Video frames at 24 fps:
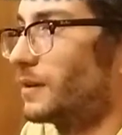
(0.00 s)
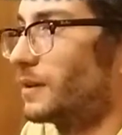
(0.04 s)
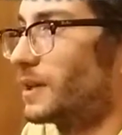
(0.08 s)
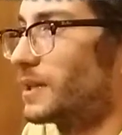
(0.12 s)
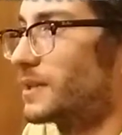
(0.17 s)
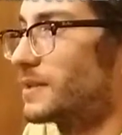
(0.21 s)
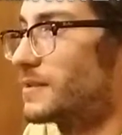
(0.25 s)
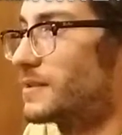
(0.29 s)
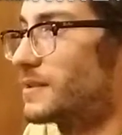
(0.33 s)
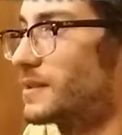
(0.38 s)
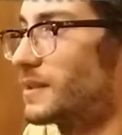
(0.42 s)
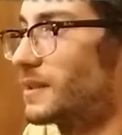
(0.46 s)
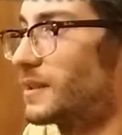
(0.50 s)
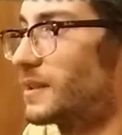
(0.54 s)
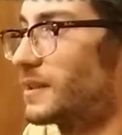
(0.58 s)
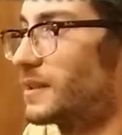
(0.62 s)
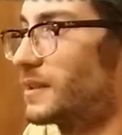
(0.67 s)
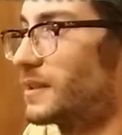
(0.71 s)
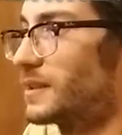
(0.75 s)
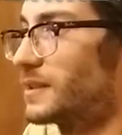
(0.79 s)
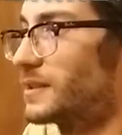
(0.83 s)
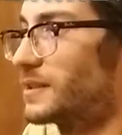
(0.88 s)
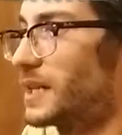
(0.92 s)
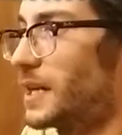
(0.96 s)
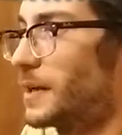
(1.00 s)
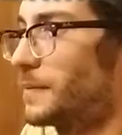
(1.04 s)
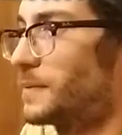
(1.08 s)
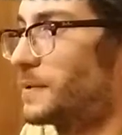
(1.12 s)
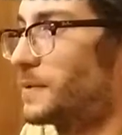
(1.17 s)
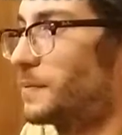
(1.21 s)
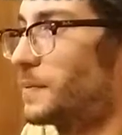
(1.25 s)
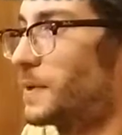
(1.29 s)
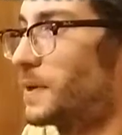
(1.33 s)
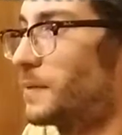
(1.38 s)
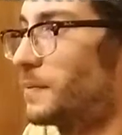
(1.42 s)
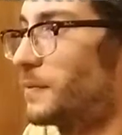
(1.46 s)
Because it's happened
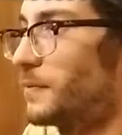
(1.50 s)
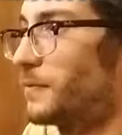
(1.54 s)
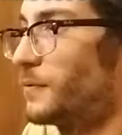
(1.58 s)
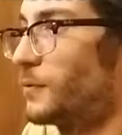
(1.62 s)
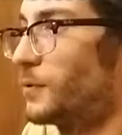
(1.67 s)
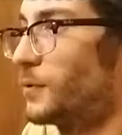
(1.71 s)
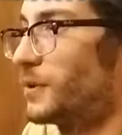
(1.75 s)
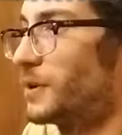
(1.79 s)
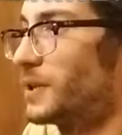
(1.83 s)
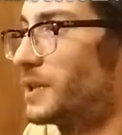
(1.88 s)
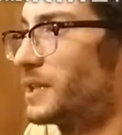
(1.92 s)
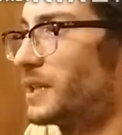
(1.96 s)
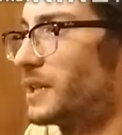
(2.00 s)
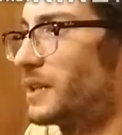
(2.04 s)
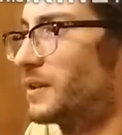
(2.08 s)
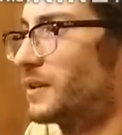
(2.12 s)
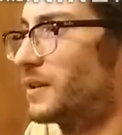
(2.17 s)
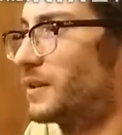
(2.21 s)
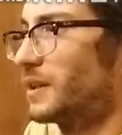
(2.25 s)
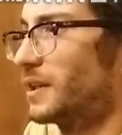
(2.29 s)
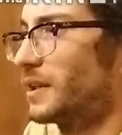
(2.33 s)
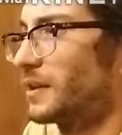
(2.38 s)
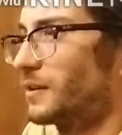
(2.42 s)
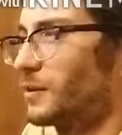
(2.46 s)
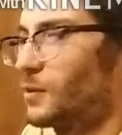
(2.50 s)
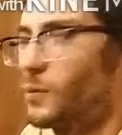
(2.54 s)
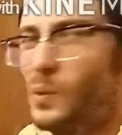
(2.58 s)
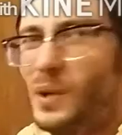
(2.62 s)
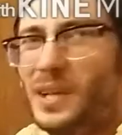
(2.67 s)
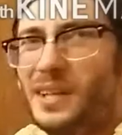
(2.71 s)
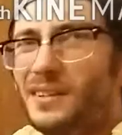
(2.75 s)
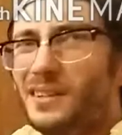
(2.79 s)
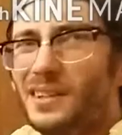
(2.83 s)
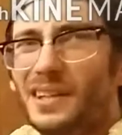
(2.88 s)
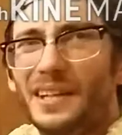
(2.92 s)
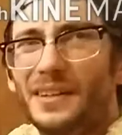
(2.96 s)
to me before, and then like a
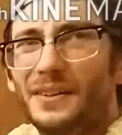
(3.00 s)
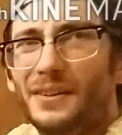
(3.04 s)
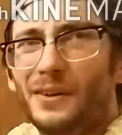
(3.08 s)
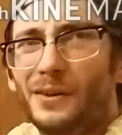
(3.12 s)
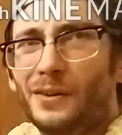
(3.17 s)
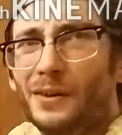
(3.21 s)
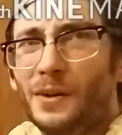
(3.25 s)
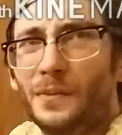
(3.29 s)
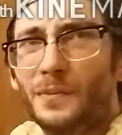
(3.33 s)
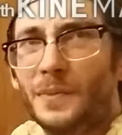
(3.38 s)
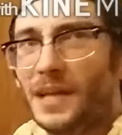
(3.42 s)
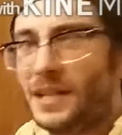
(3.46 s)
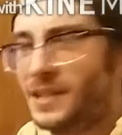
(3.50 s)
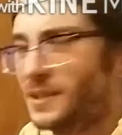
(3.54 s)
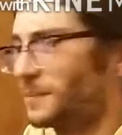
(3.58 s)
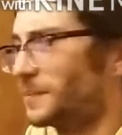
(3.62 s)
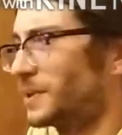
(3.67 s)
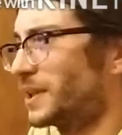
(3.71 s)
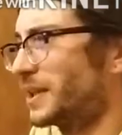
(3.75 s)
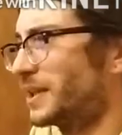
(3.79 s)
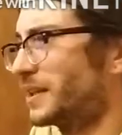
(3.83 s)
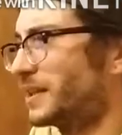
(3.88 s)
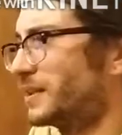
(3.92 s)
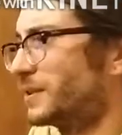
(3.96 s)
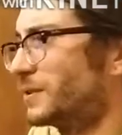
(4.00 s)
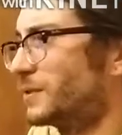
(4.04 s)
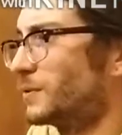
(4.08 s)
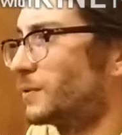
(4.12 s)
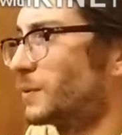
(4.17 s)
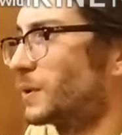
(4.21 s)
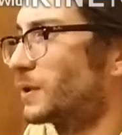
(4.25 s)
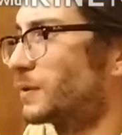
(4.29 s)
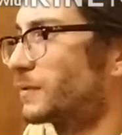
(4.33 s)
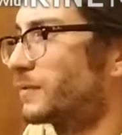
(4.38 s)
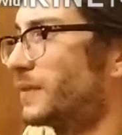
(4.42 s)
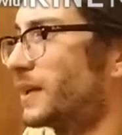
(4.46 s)
week later I'll come back to play it and it'll
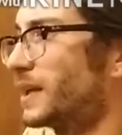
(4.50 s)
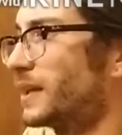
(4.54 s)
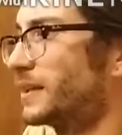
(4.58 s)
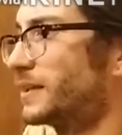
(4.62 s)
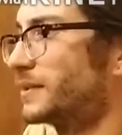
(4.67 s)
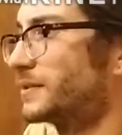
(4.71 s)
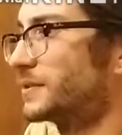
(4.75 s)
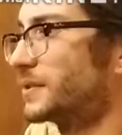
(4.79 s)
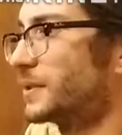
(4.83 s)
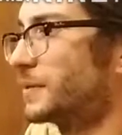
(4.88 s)
work fine.